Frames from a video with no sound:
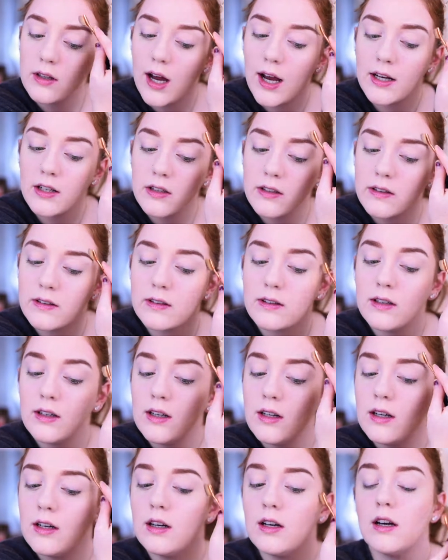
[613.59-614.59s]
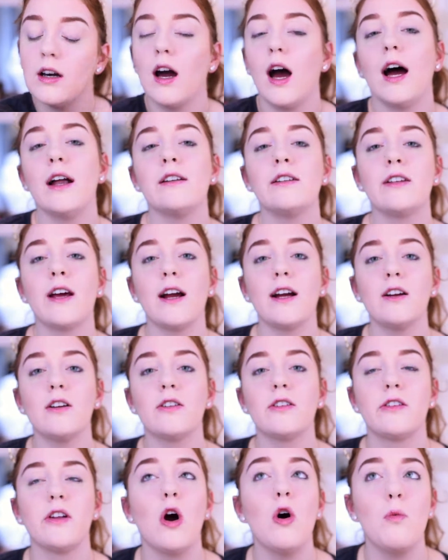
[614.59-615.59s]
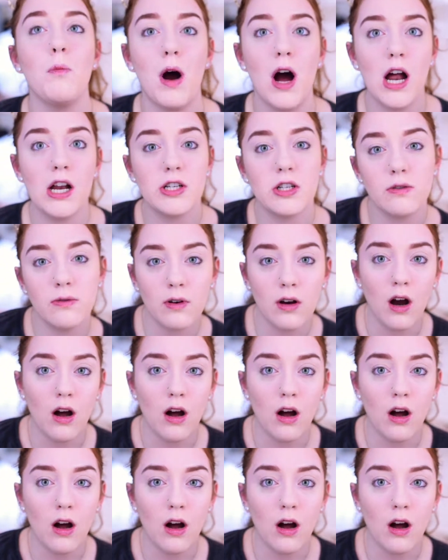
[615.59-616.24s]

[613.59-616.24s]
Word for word: I just, I desire so much for